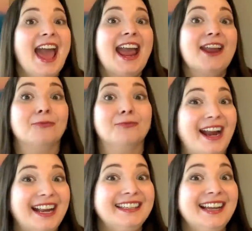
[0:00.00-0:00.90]
A
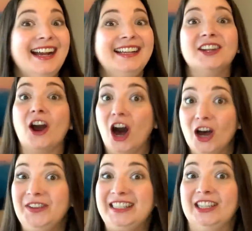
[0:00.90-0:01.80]
recognized
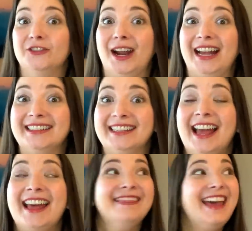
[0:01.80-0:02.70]
office address
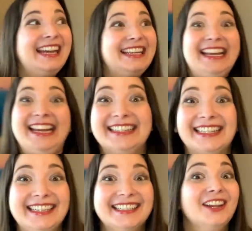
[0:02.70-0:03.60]
that
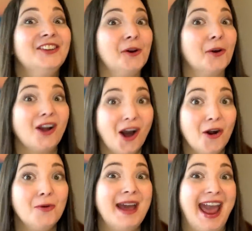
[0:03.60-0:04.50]
isn't your
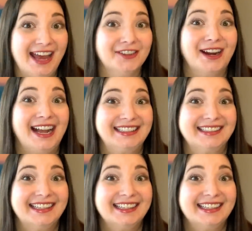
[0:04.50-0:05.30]
home address,